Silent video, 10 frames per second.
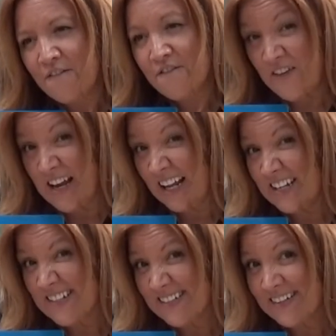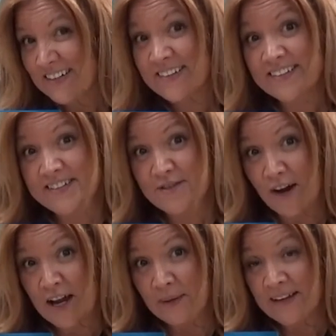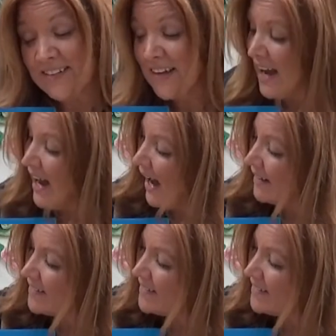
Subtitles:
feel it, describe it, and